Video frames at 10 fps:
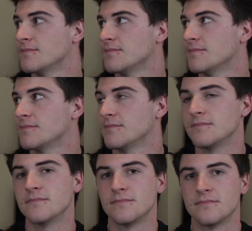
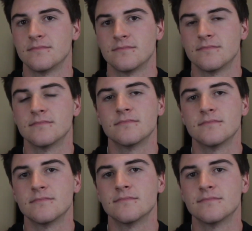
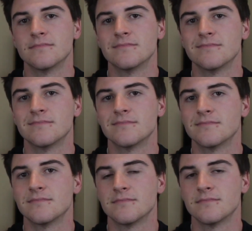
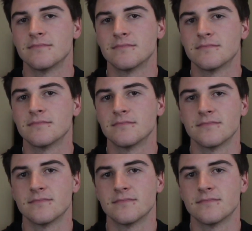This person isn't speaking.